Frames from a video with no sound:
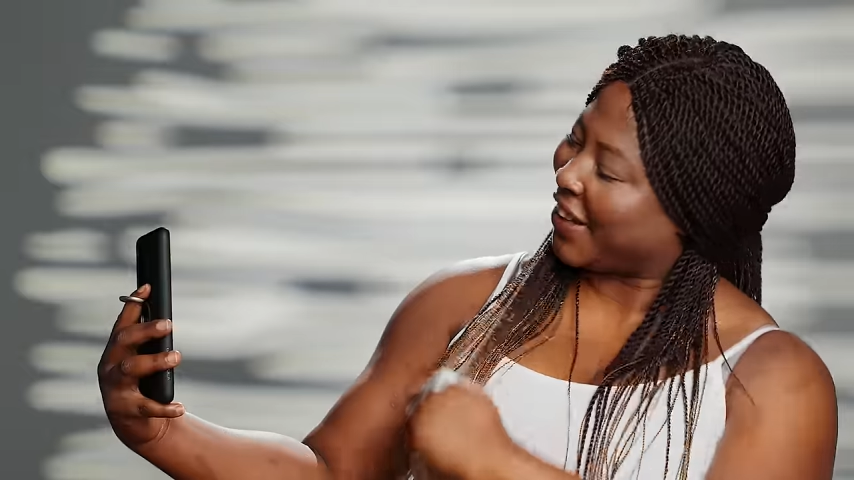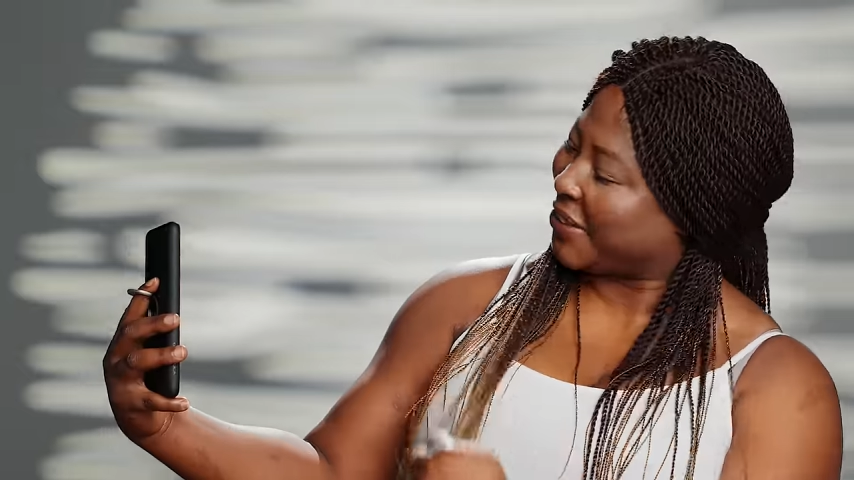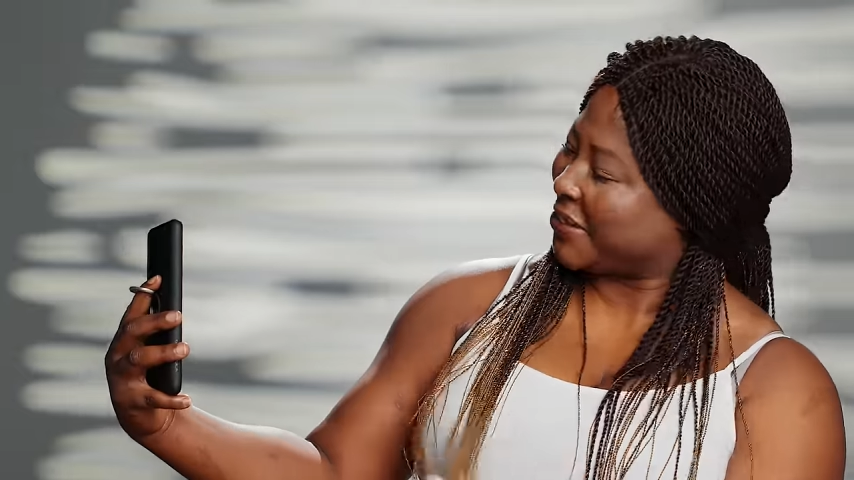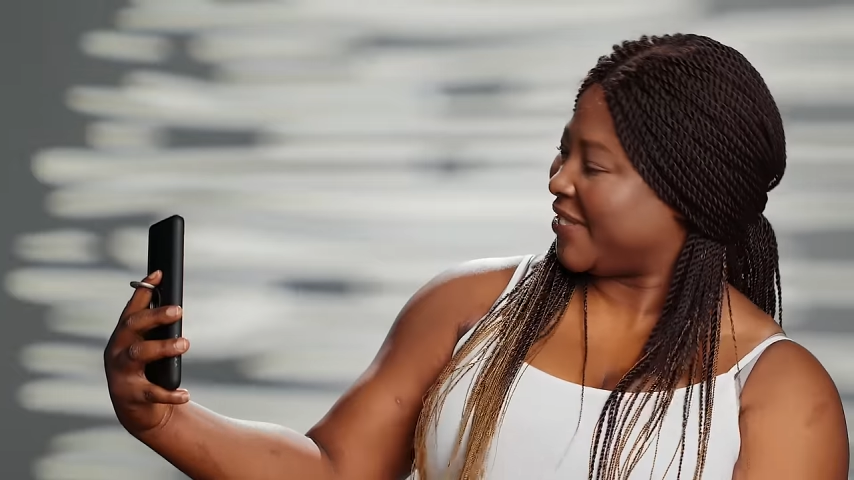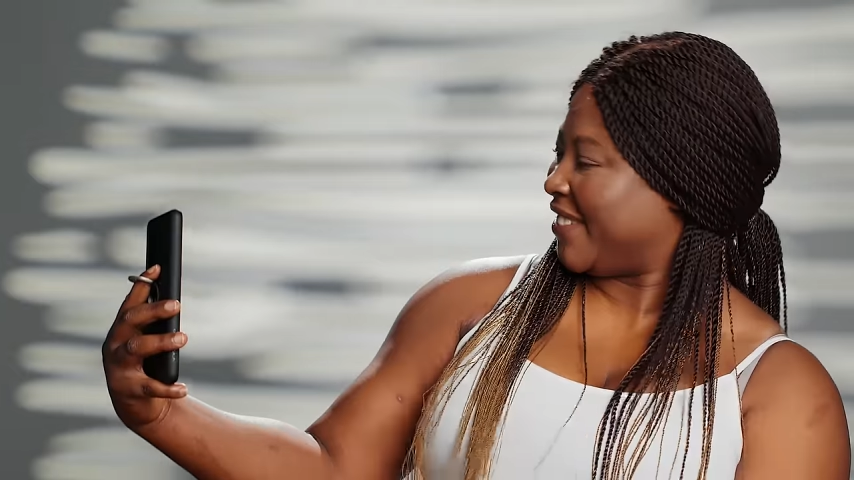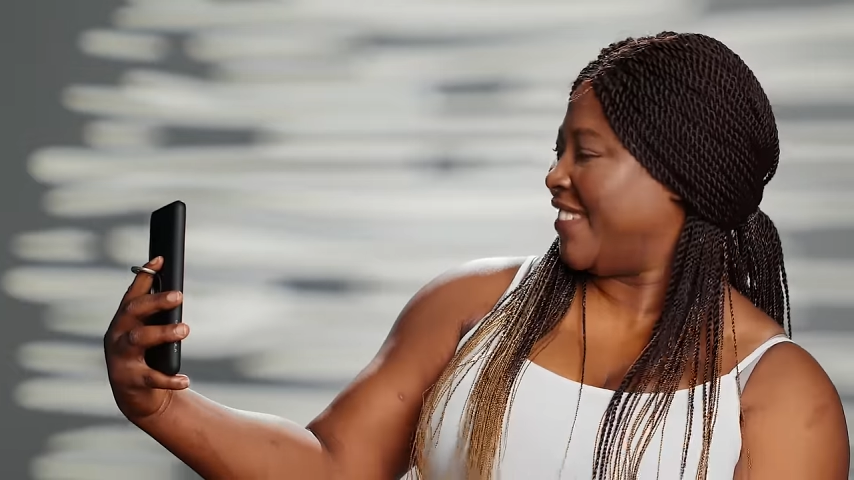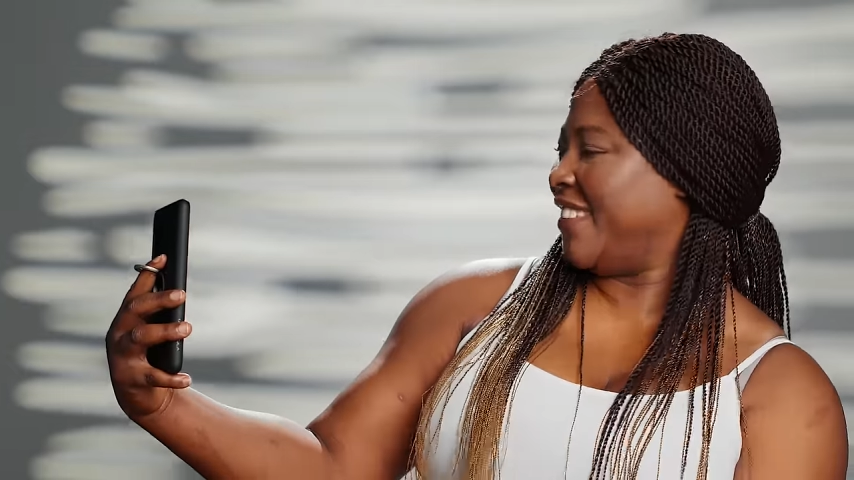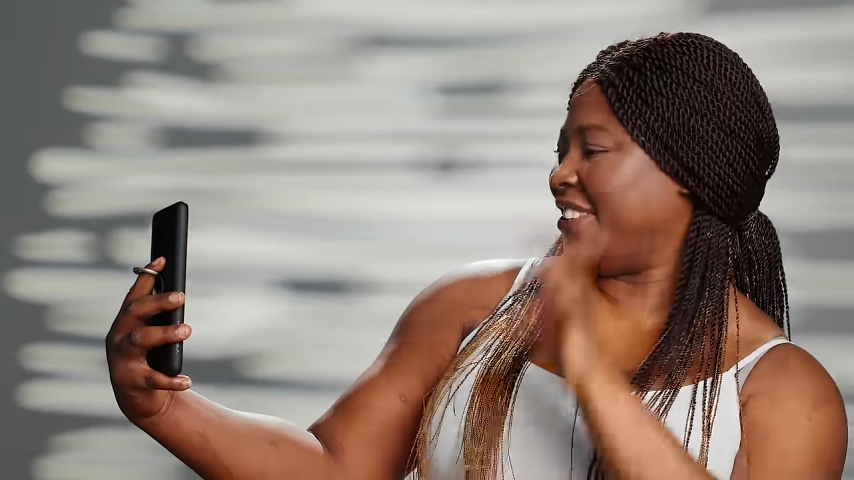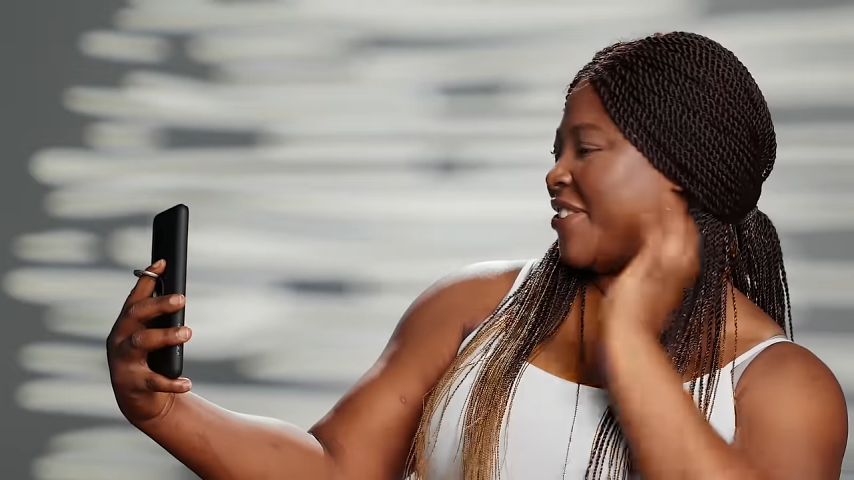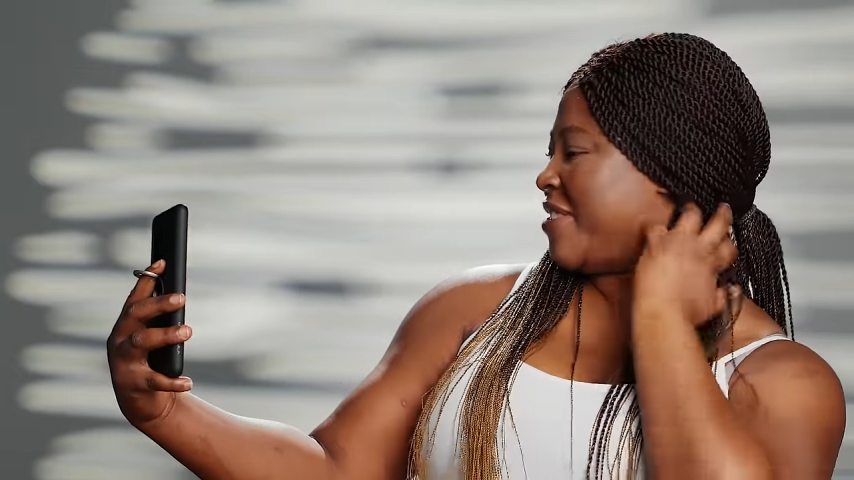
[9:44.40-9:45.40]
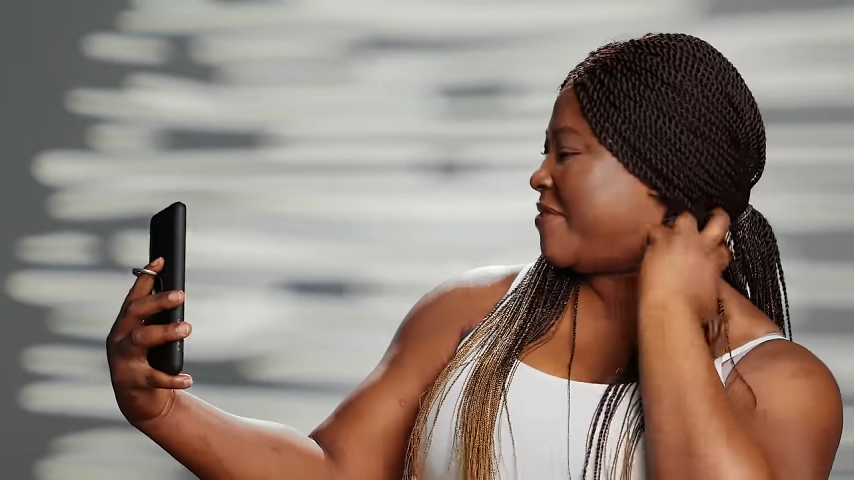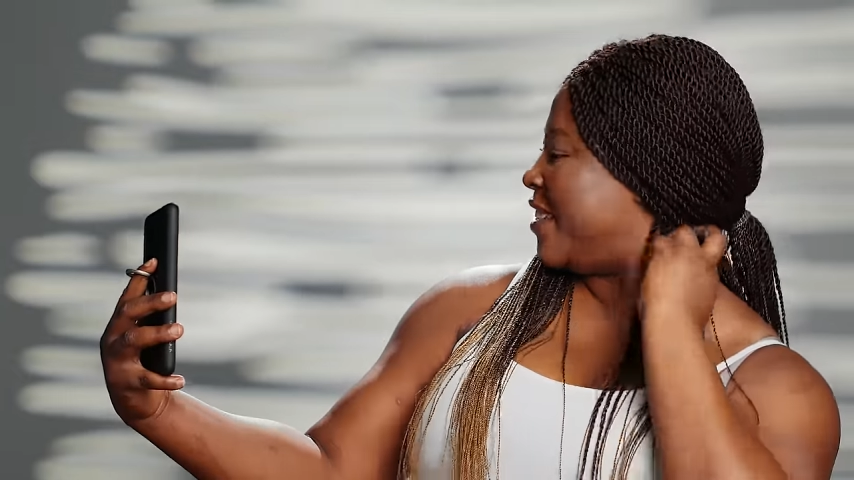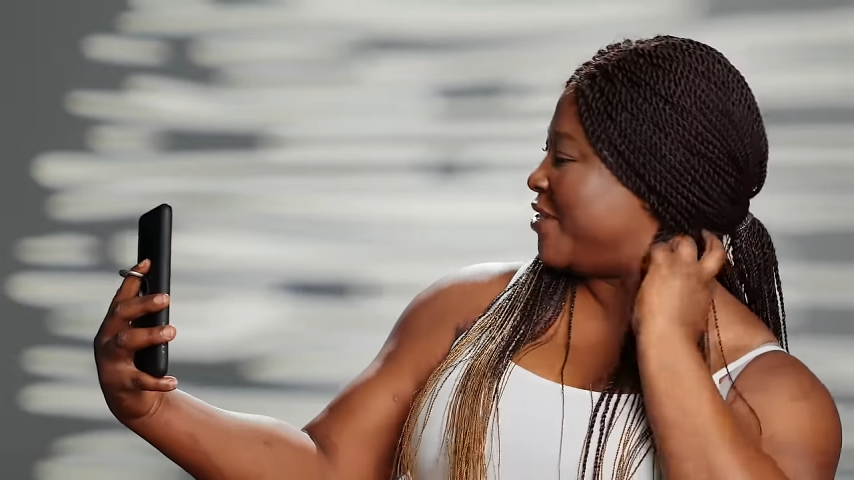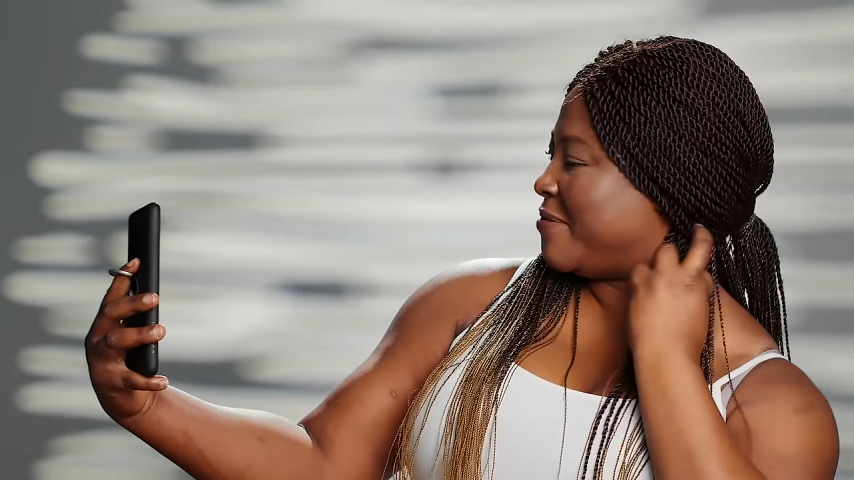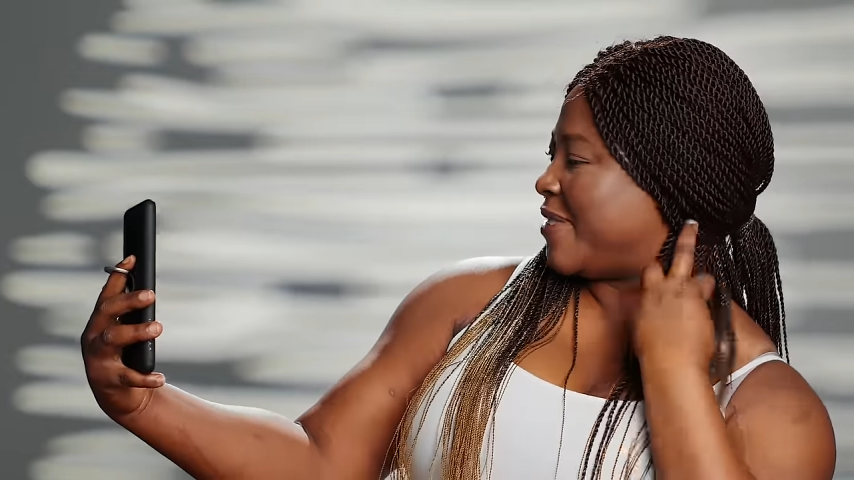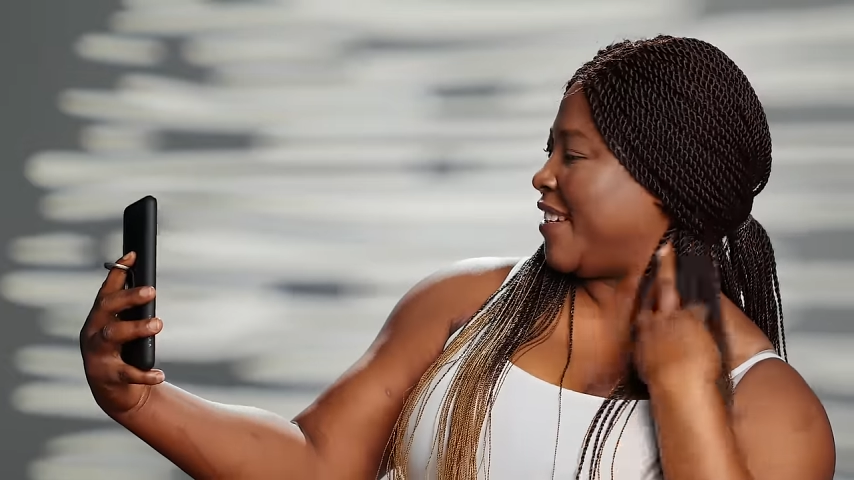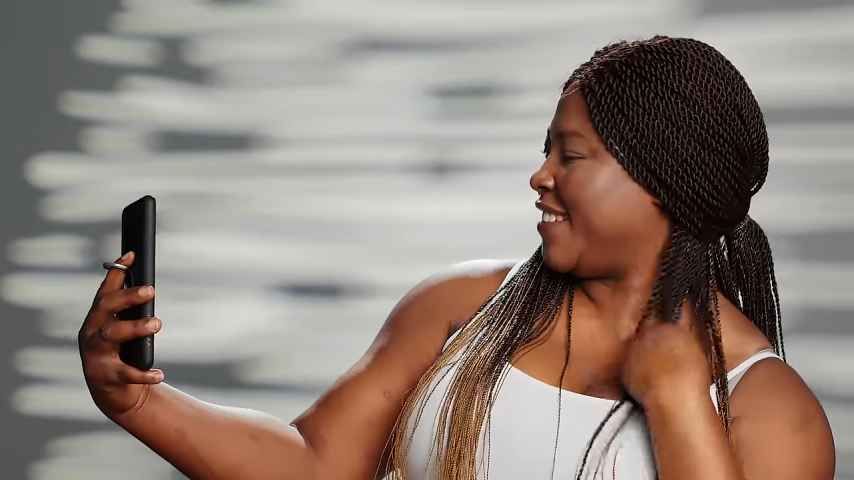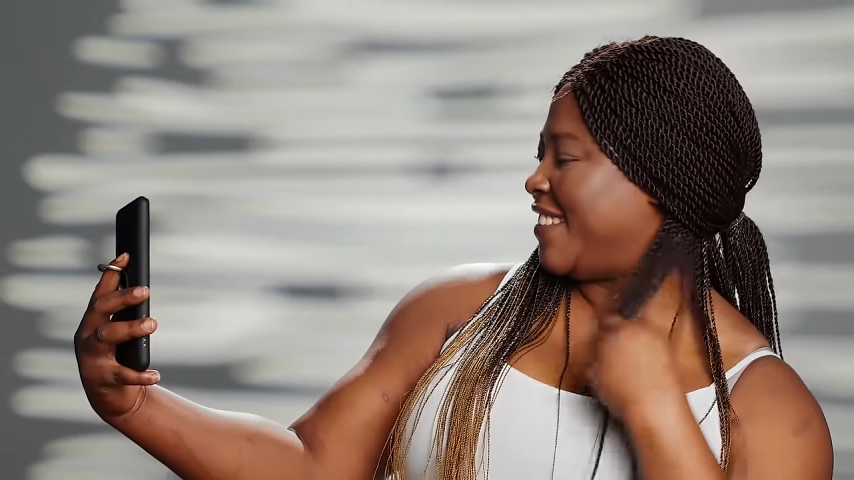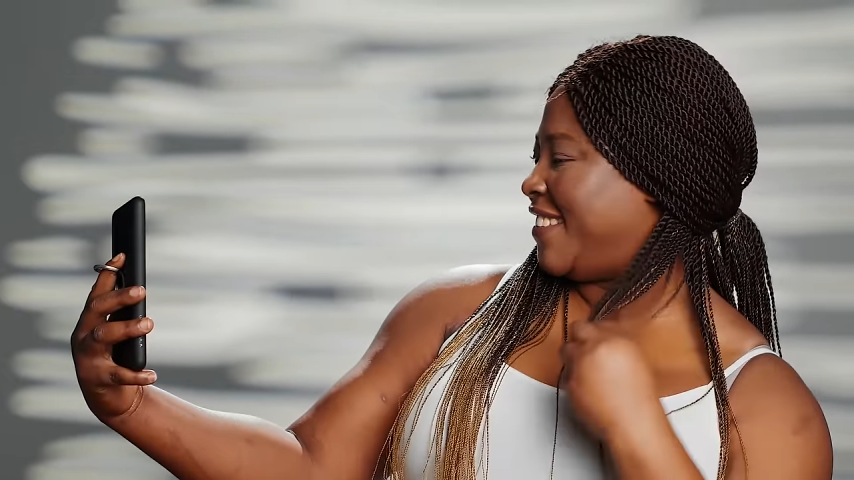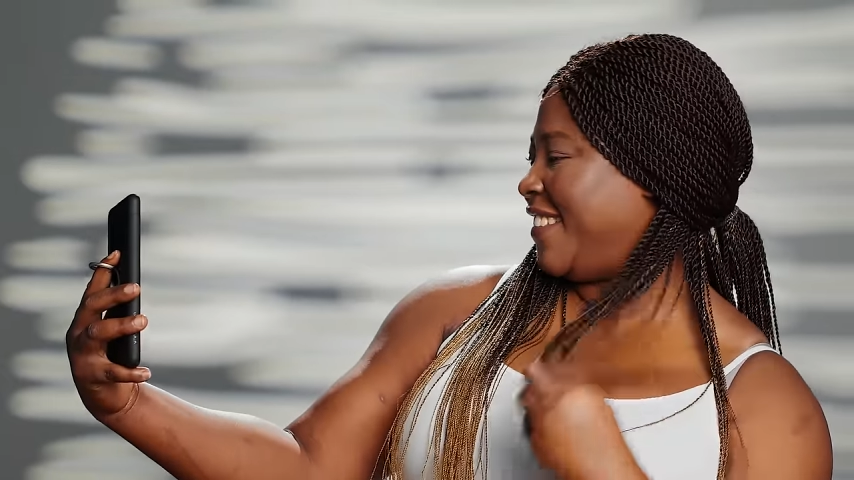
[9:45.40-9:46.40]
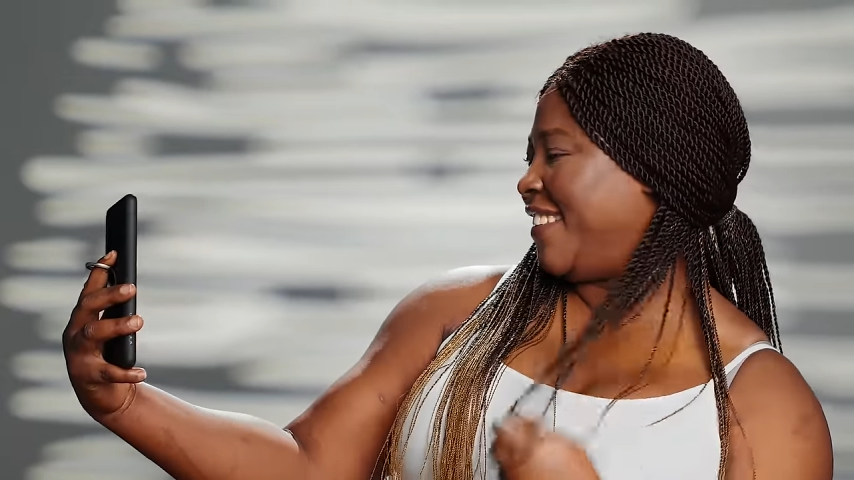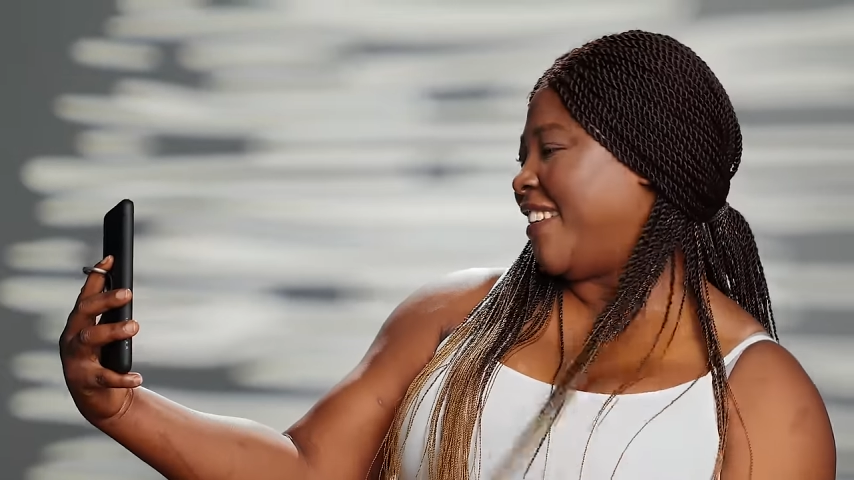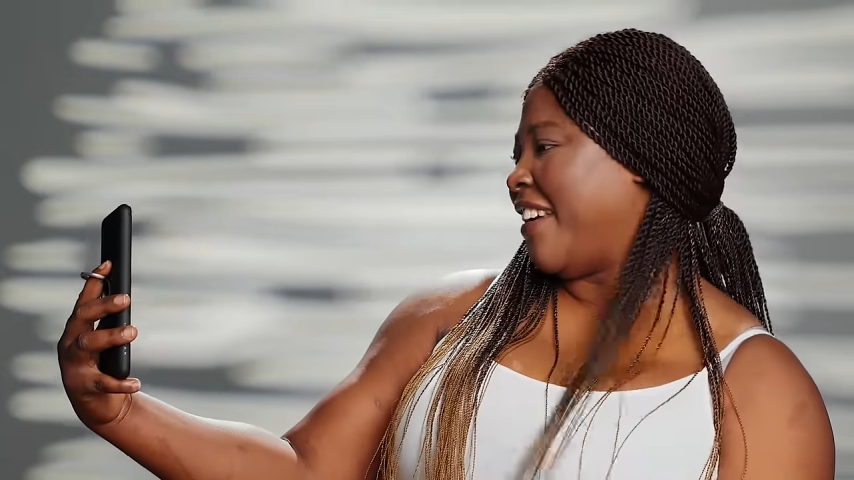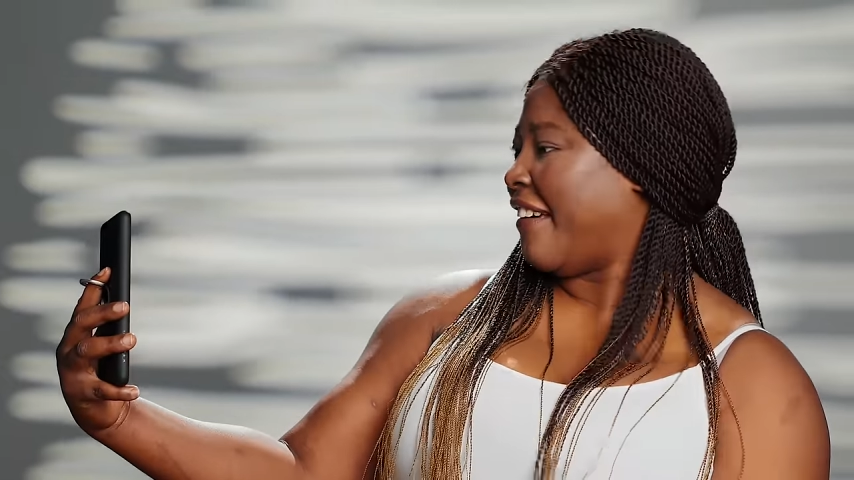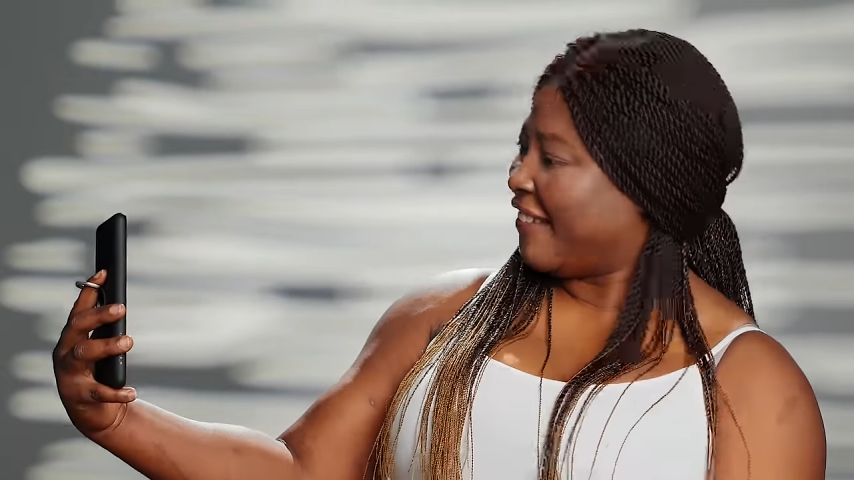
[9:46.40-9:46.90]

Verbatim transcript: about you. It's your idea.